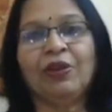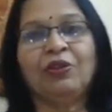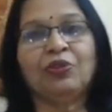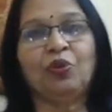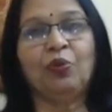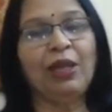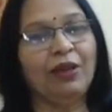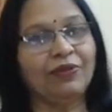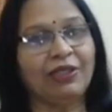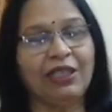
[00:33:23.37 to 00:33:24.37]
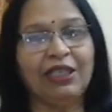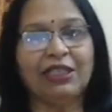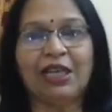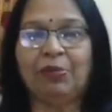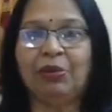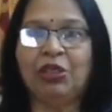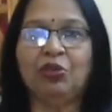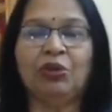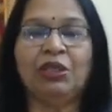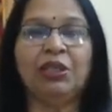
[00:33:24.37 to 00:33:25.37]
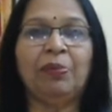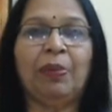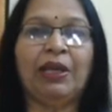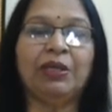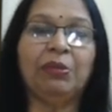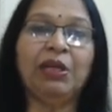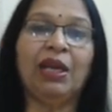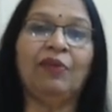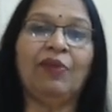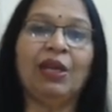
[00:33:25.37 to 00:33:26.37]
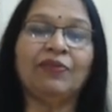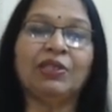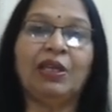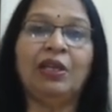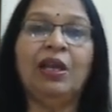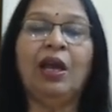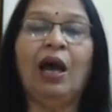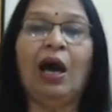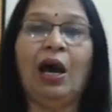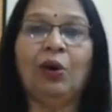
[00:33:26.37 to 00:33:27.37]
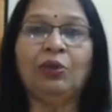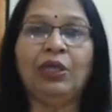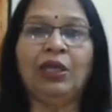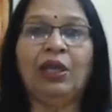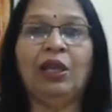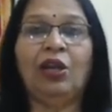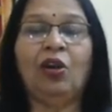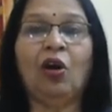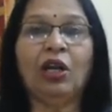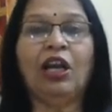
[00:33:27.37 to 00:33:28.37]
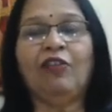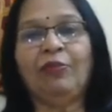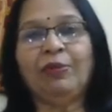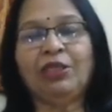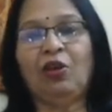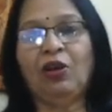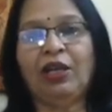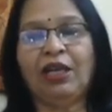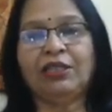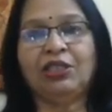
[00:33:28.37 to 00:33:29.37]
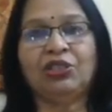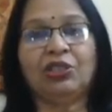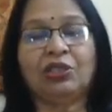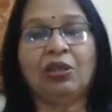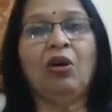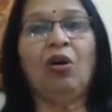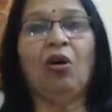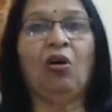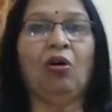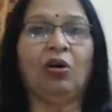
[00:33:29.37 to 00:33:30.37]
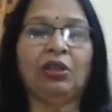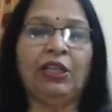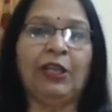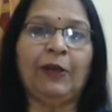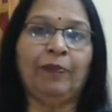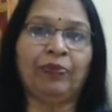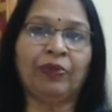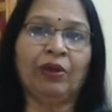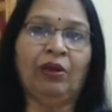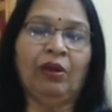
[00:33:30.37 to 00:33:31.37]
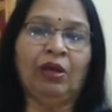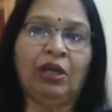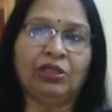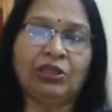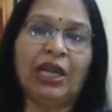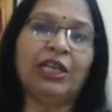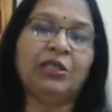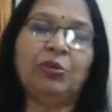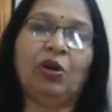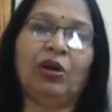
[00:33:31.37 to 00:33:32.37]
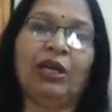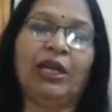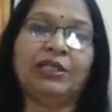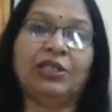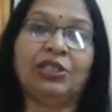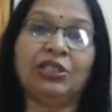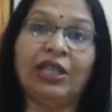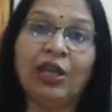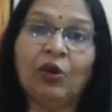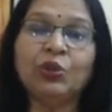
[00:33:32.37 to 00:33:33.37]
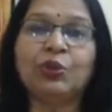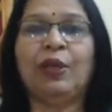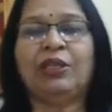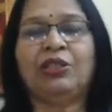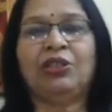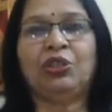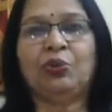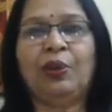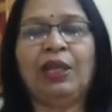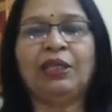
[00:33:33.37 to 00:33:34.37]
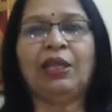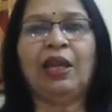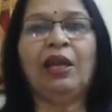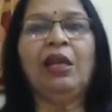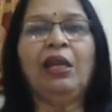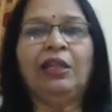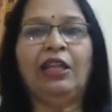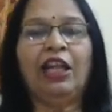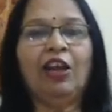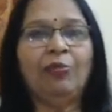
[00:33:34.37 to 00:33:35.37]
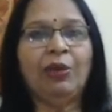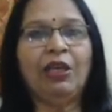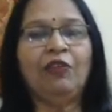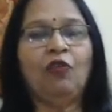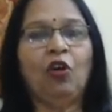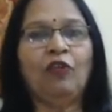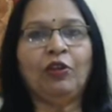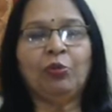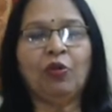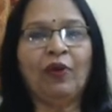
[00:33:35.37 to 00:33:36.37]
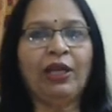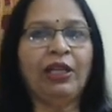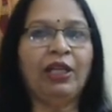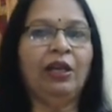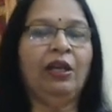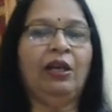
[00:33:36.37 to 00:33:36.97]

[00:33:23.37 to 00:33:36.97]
So we have seen that happening during the pandemic, and we have seen how the non-governmental organizations or the charitable organizations, they also enter into healthcare. They have been involved with providing